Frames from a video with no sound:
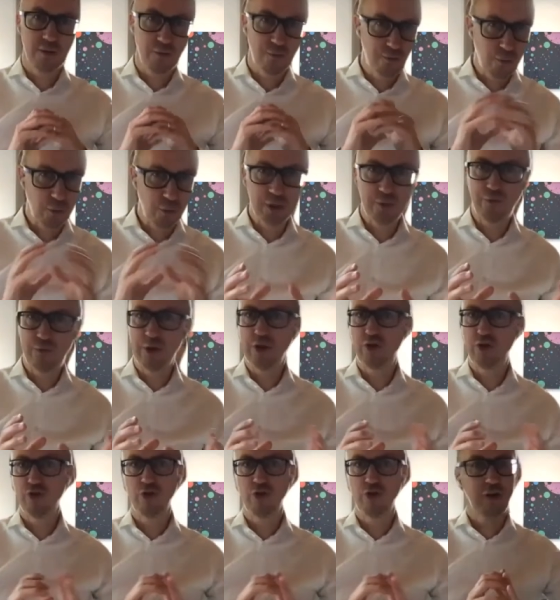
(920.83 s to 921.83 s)
fully
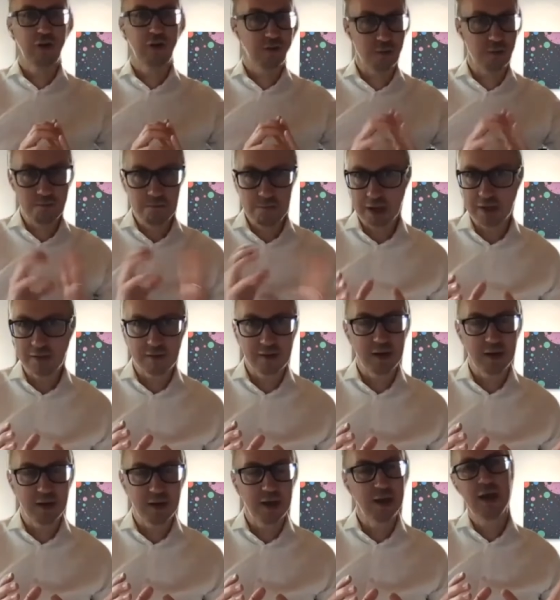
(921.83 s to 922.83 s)
featured. It's
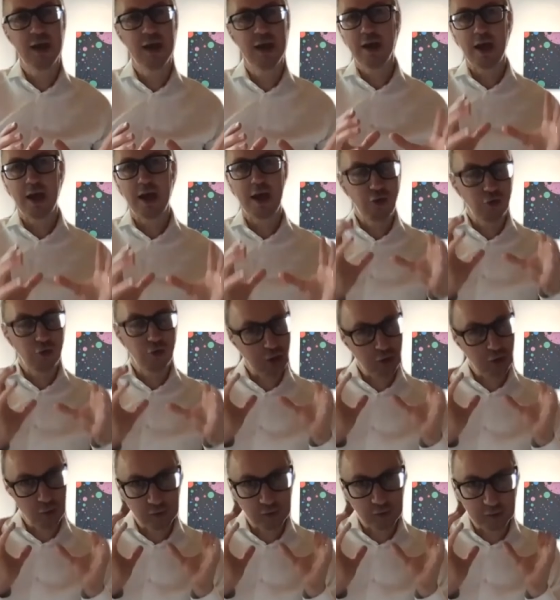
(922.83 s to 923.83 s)
amazing, and you
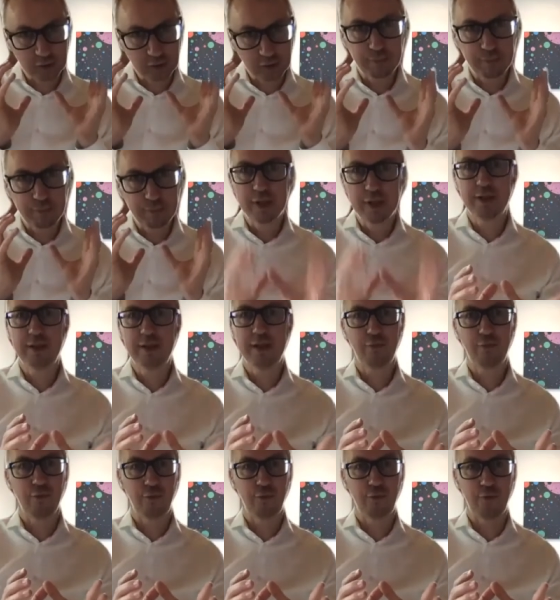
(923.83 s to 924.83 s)
can use it completely
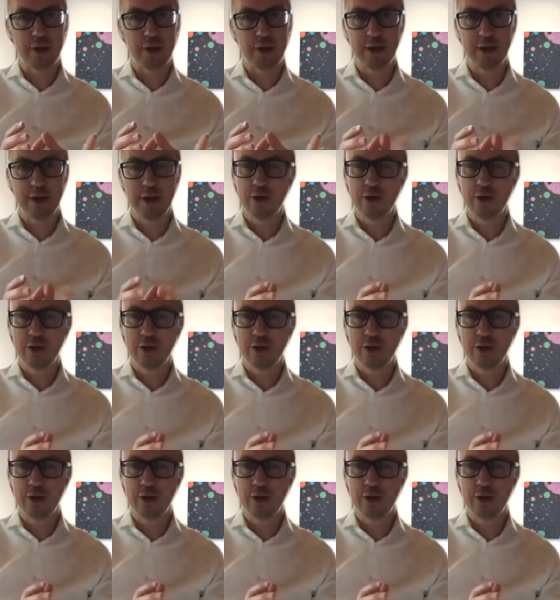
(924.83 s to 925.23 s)
for free.